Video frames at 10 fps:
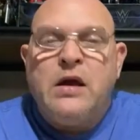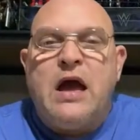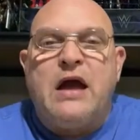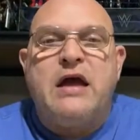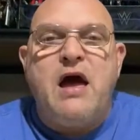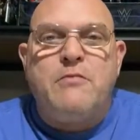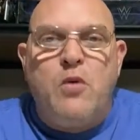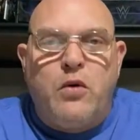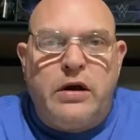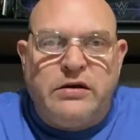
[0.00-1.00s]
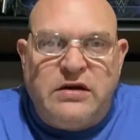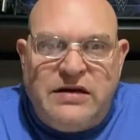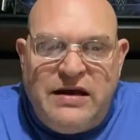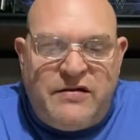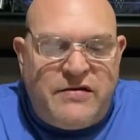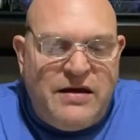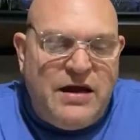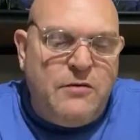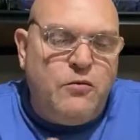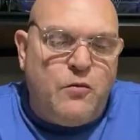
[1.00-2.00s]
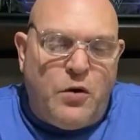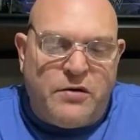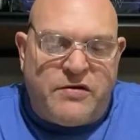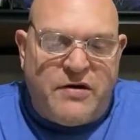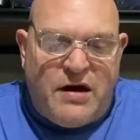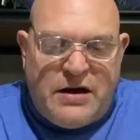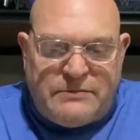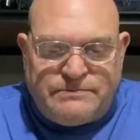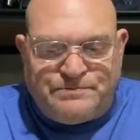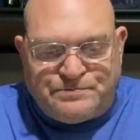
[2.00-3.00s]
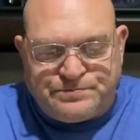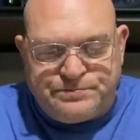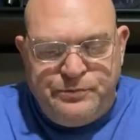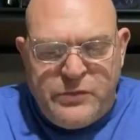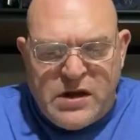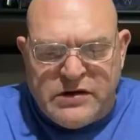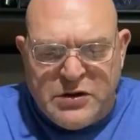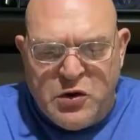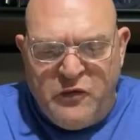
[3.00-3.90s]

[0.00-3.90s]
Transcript: I got more into DC once the new